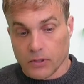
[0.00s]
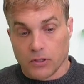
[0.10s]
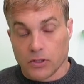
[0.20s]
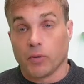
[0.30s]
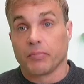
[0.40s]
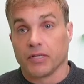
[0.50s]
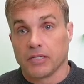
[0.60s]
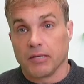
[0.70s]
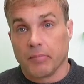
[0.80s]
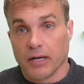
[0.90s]
jump in the
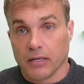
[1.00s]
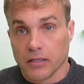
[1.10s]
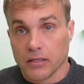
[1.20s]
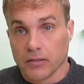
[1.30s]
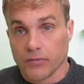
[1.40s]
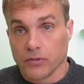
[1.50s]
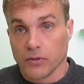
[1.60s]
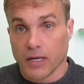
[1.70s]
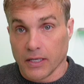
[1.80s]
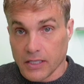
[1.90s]
deep end. You
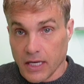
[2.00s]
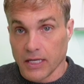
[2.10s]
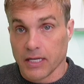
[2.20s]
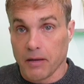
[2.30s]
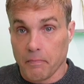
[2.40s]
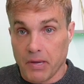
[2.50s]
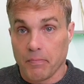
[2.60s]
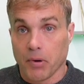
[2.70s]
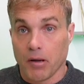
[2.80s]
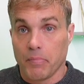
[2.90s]
can take it bit
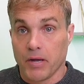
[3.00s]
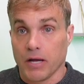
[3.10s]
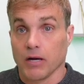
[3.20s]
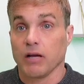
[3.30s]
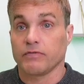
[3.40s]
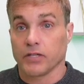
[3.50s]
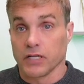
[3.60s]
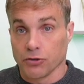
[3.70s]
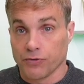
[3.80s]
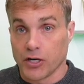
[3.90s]
by bit, and I've done
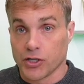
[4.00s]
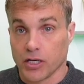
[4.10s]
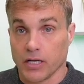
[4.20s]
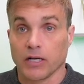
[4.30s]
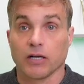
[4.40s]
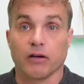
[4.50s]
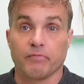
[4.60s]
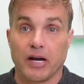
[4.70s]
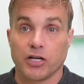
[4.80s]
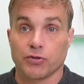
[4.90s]
it gradually, and I've
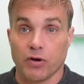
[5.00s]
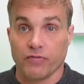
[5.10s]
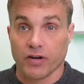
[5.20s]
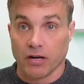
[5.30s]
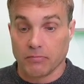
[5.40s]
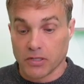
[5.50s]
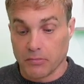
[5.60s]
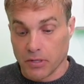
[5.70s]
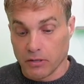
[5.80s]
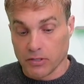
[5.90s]
managed to overcome some
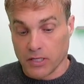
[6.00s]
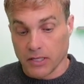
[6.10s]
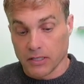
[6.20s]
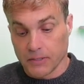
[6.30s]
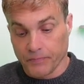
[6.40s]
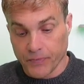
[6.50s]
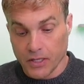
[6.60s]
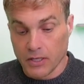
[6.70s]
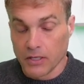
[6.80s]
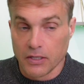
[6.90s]
of those things.
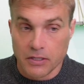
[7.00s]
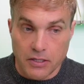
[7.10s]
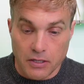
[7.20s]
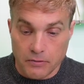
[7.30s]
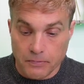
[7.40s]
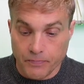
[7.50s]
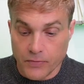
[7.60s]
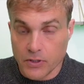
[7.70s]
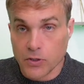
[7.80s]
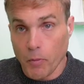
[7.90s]
So
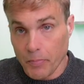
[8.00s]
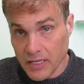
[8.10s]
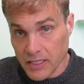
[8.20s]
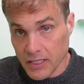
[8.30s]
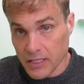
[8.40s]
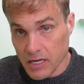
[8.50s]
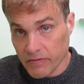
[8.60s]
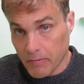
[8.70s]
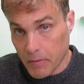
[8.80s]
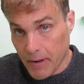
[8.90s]
stop beating yourself
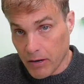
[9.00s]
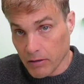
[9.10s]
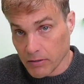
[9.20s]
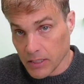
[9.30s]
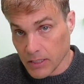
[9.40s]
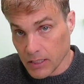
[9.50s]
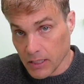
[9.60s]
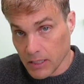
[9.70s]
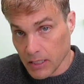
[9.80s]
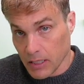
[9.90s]
up about
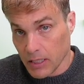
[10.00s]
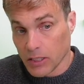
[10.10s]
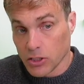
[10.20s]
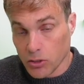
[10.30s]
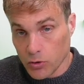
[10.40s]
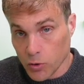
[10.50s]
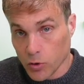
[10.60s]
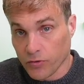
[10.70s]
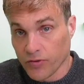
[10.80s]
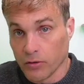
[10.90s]
OCD. It's not
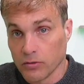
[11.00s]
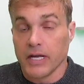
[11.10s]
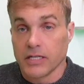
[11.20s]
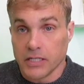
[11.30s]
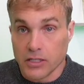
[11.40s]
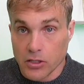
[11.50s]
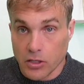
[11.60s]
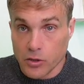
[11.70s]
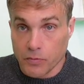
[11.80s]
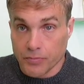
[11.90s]
your fault. It's
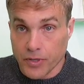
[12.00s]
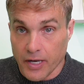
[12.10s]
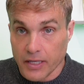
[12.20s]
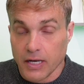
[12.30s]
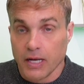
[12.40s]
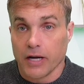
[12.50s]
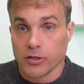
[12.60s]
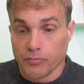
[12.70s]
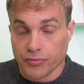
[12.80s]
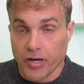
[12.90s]
inside your brain, and your
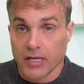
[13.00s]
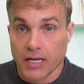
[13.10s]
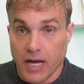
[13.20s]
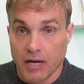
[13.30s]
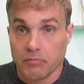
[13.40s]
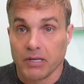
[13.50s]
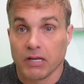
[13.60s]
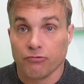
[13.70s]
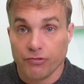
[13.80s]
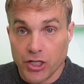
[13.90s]
brain can be
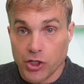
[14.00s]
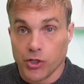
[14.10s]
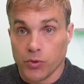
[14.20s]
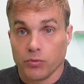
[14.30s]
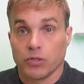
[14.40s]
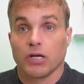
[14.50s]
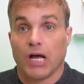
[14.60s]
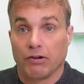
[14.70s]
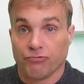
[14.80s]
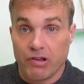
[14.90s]
retuned
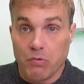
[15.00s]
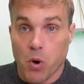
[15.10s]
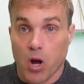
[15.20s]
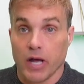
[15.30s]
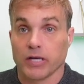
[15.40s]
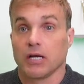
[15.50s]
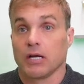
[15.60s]
and rewired